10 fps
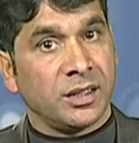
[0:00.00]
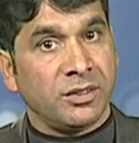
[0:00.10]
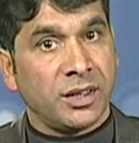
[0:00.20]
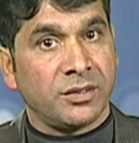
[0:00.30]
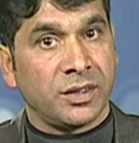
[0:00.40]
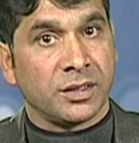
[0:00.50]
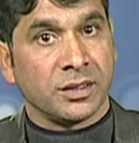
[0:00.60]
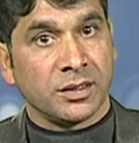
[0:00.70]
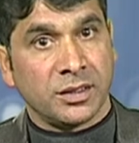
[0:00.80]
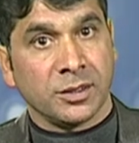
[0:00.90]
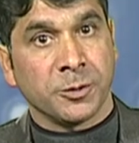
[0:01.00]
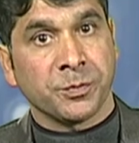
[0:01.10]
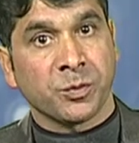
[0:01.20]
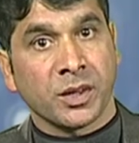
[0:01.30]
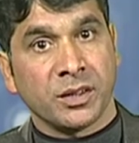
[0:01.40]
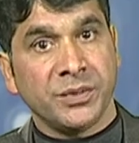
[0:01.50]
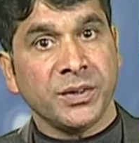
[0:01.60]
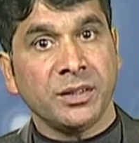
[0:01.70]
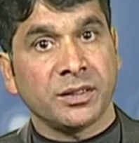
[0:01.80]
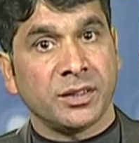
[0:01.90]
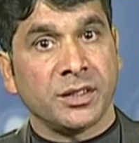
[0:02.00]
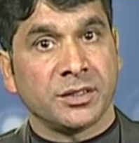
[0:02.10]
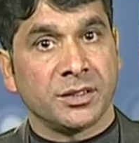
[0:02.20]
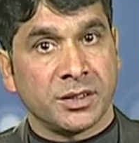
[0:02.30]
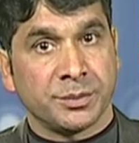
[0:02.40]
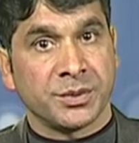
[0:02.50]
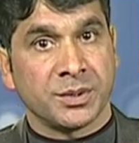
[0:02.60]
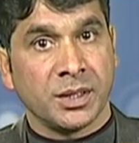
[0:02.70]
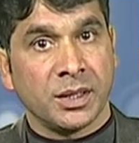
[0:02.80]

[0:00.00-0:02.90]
evaluating the different relationships